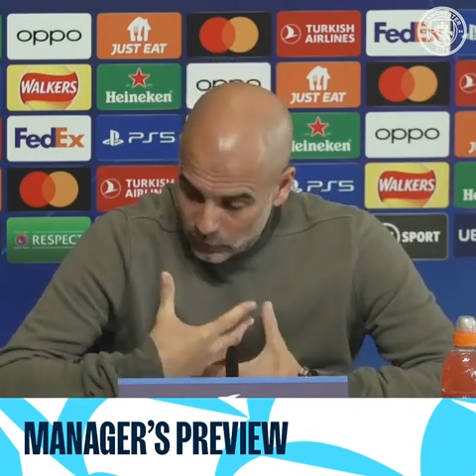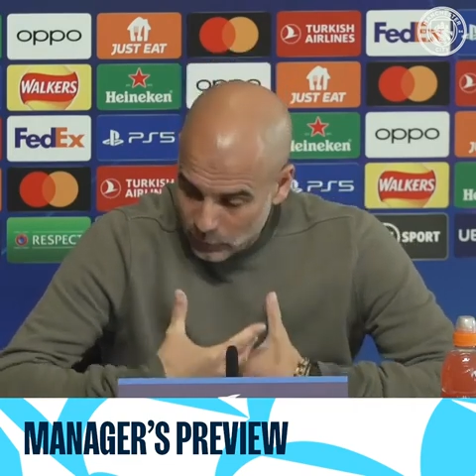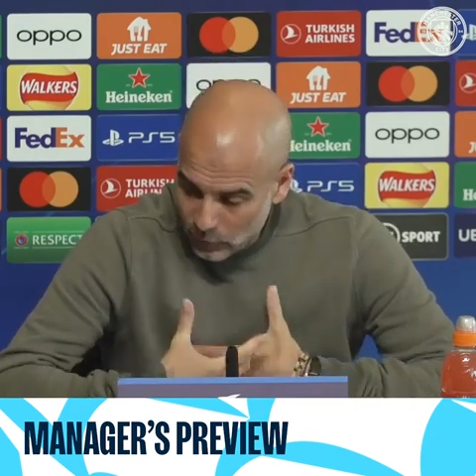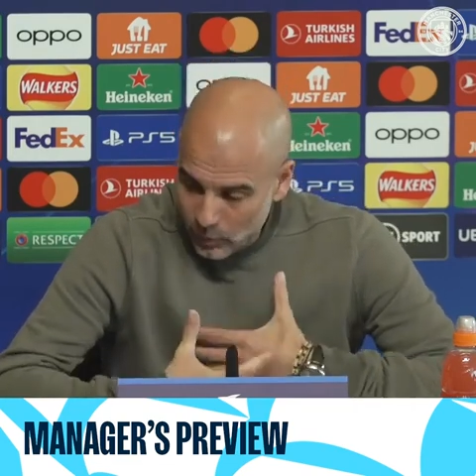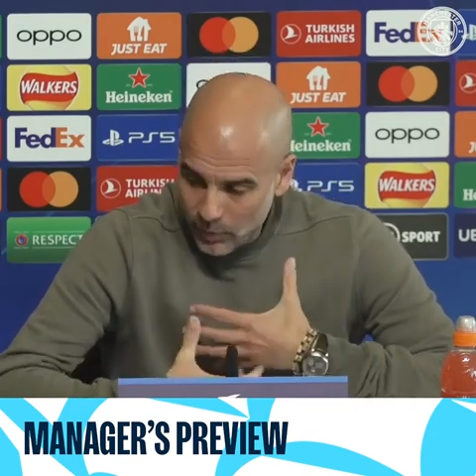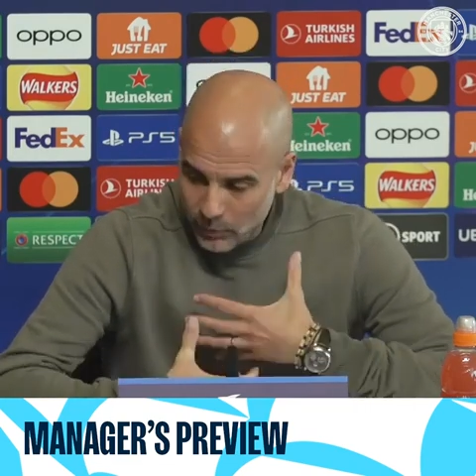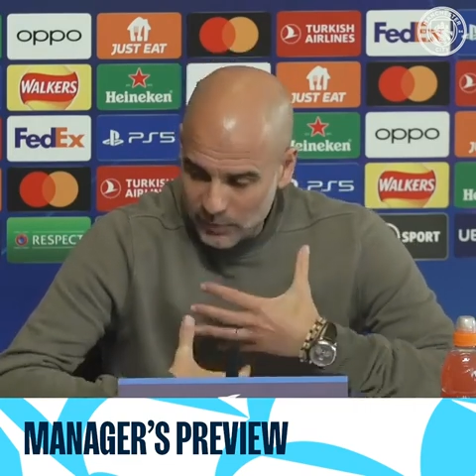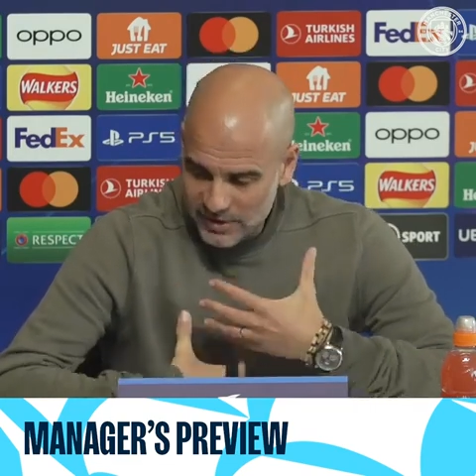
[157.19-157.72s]

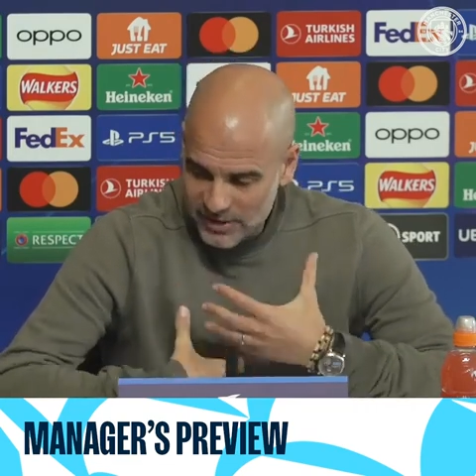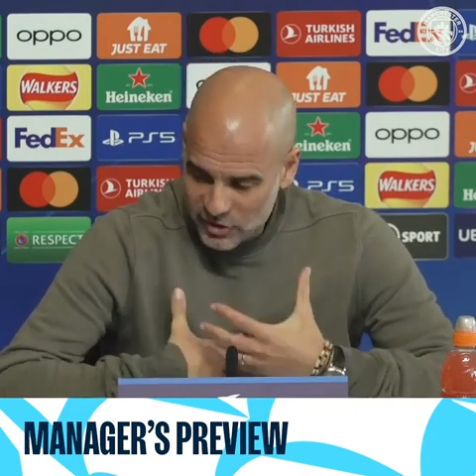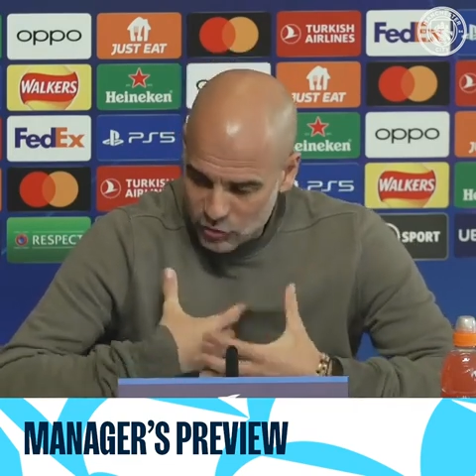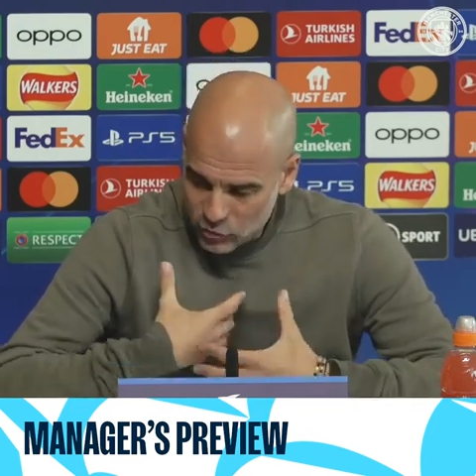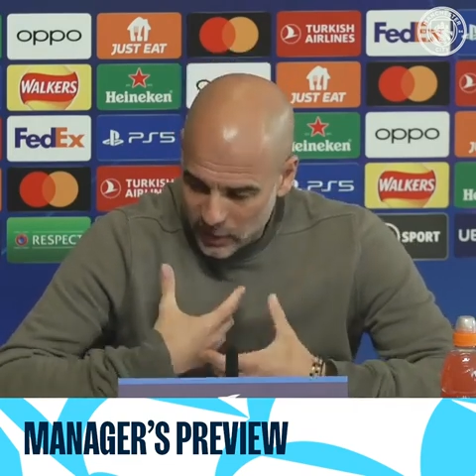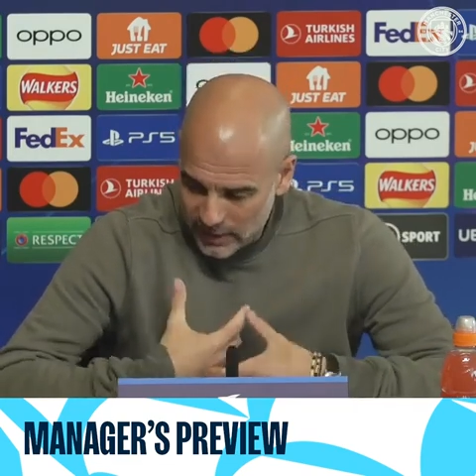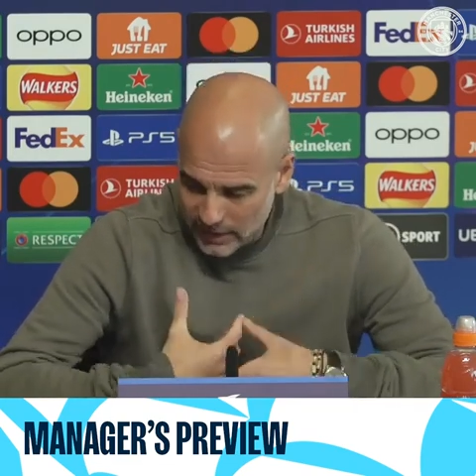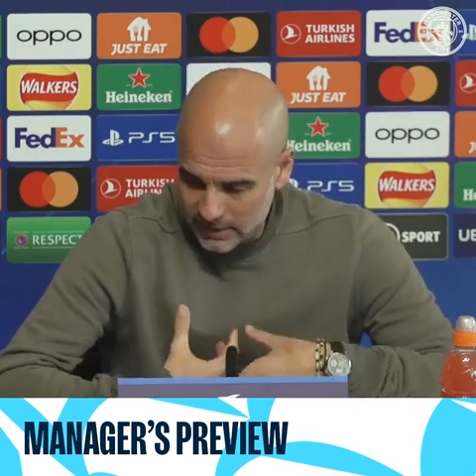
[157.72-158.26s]
our
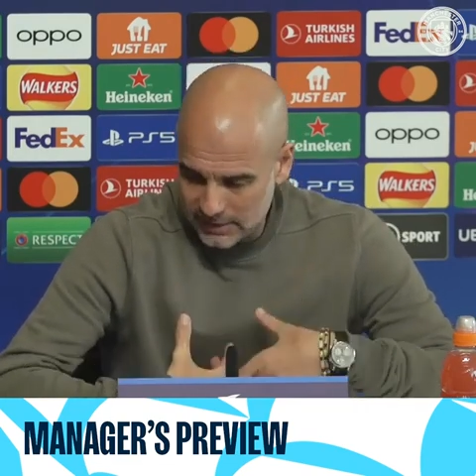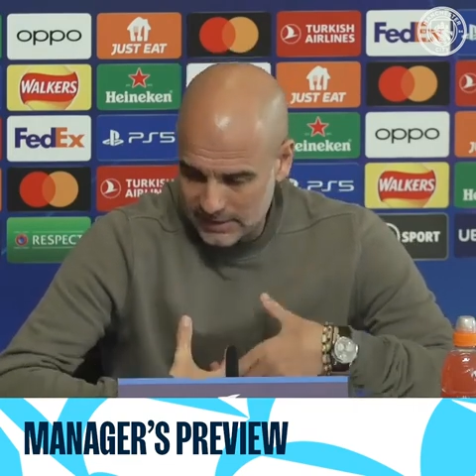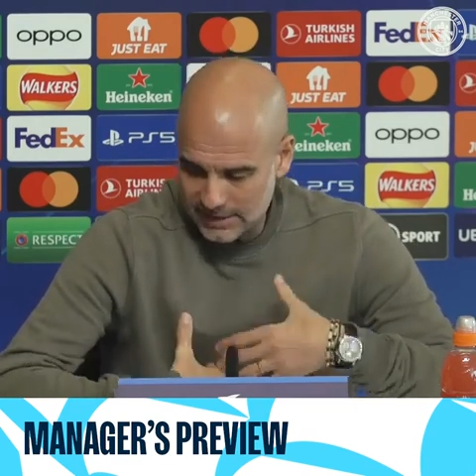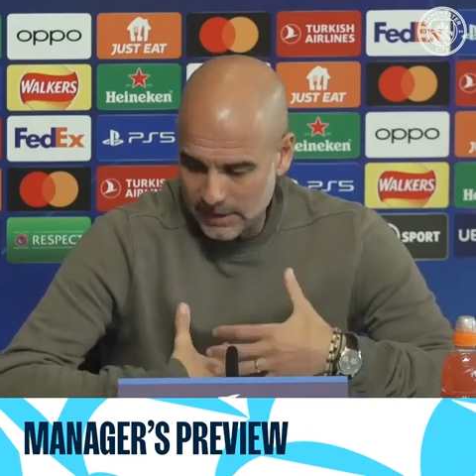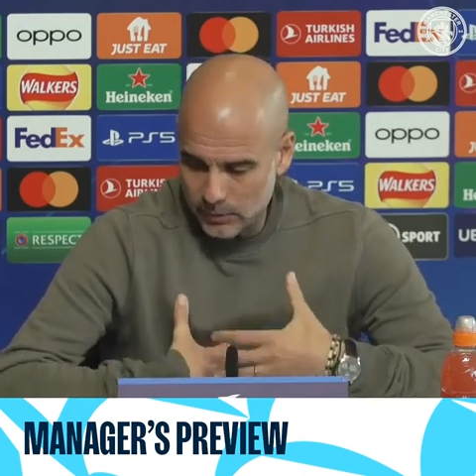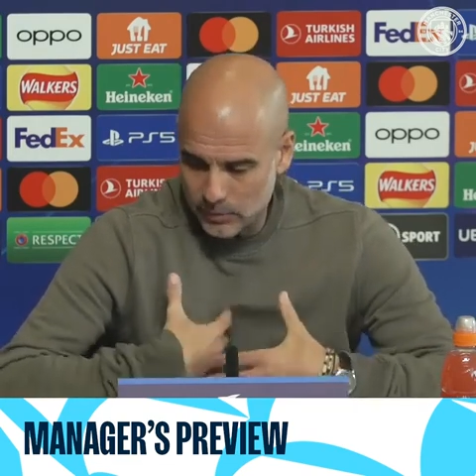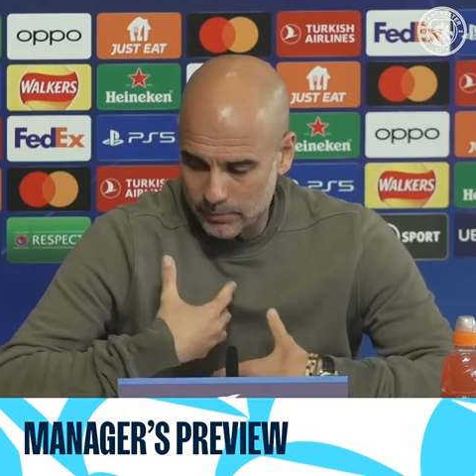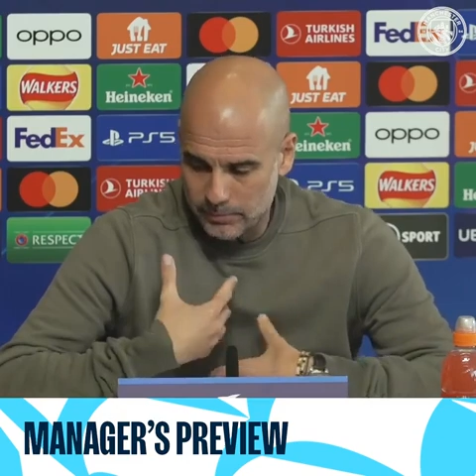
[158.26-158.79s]
strikers,
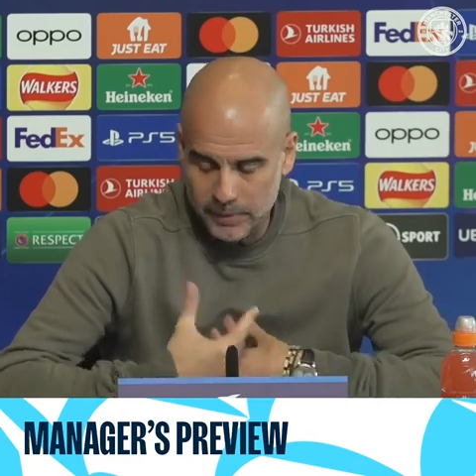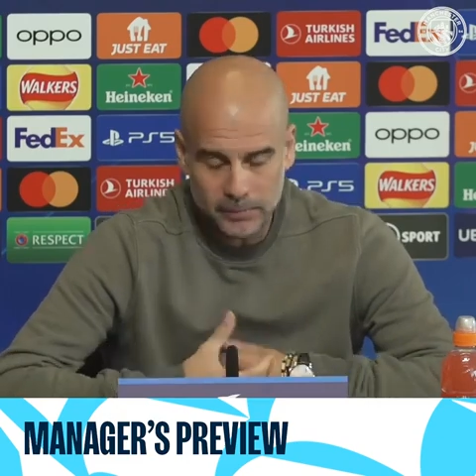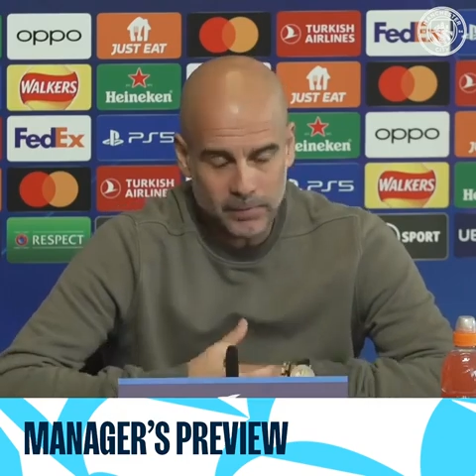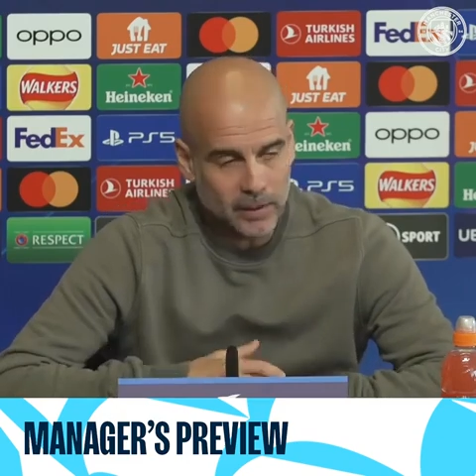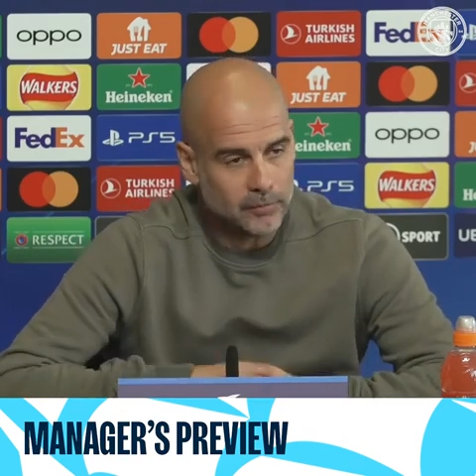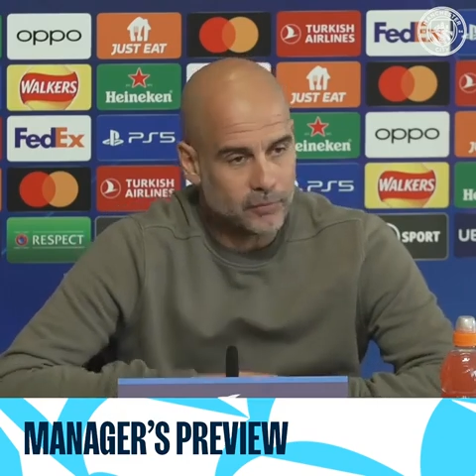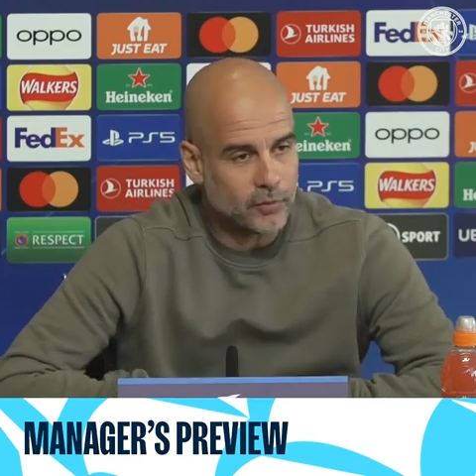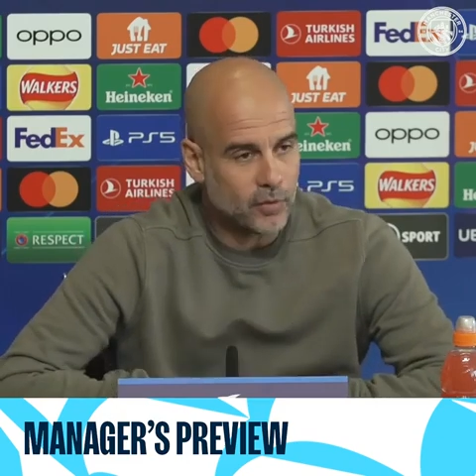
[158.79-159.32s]
our
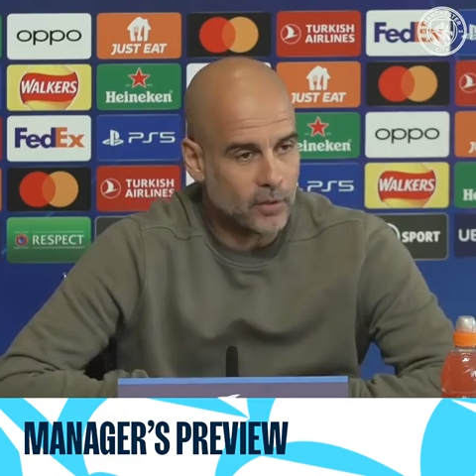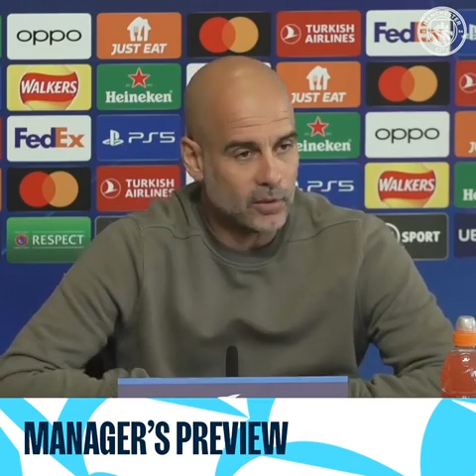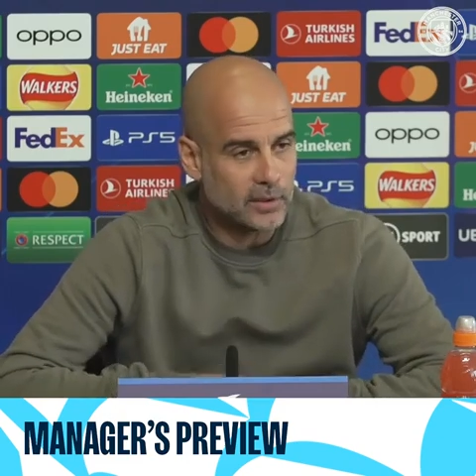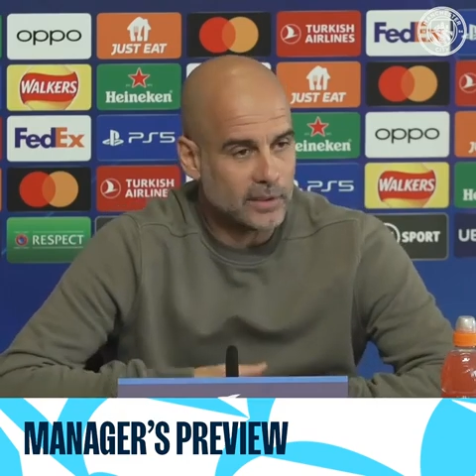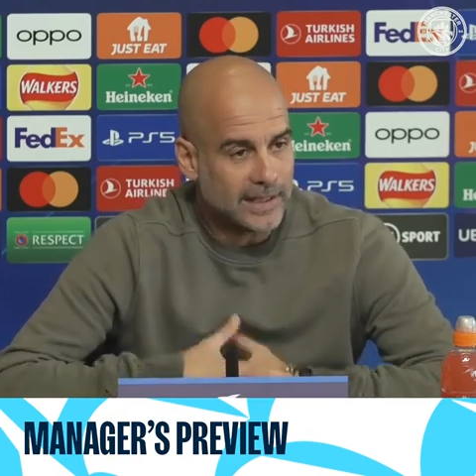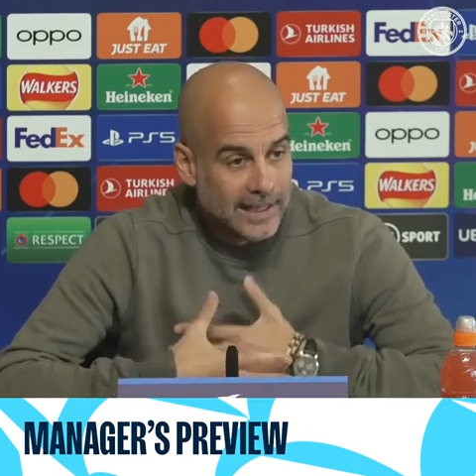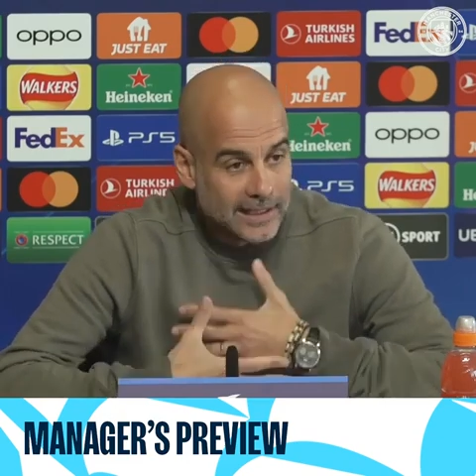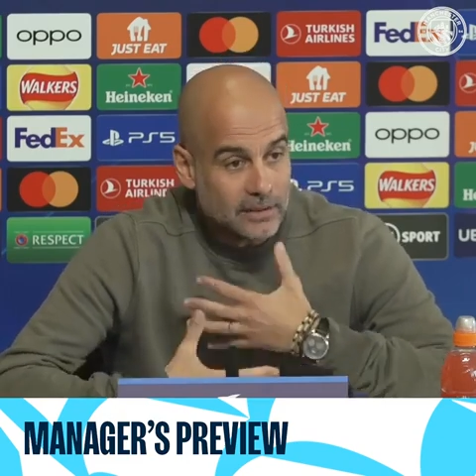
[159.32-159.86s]
people up
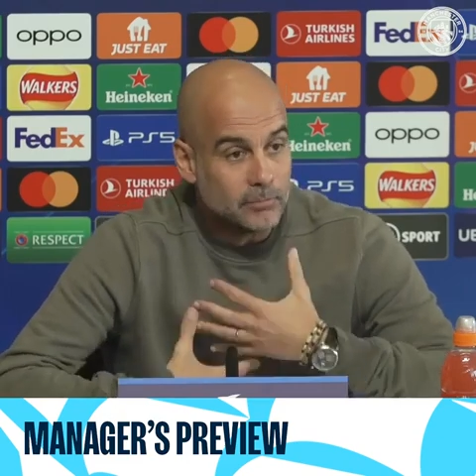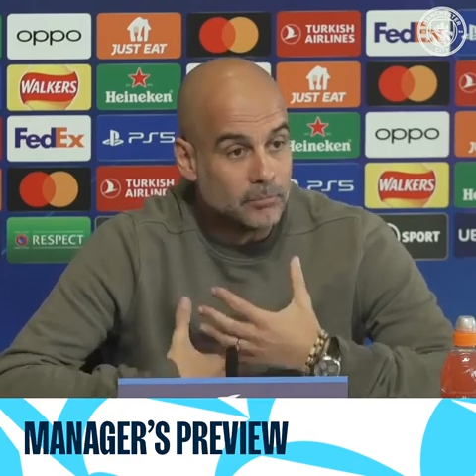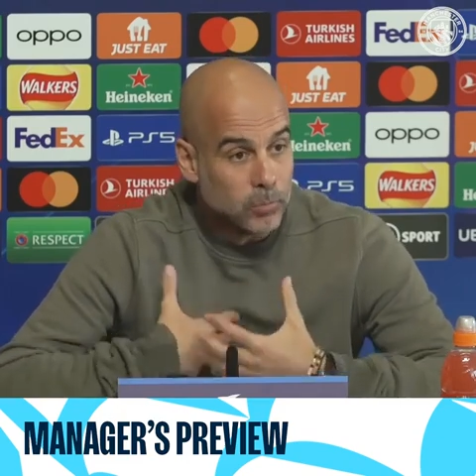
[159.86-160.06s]
front get